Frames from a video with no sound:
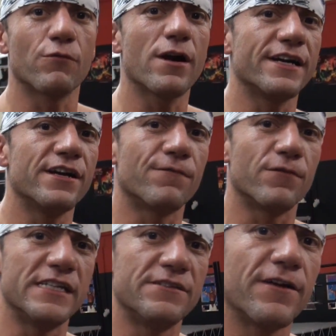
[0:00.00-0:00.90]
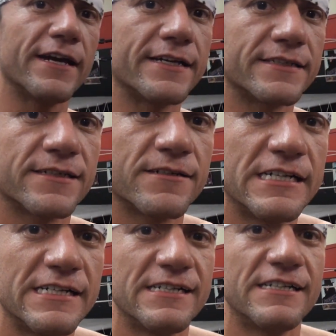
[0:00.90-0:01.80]
right here for these fans,
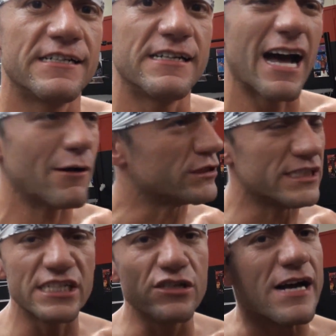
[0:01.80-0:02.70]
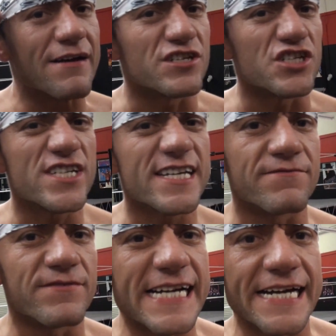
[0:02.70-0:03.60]
I was still having a shed
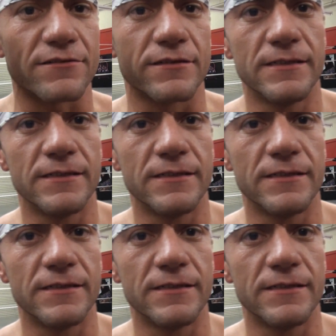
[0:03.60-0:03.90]
of doubt.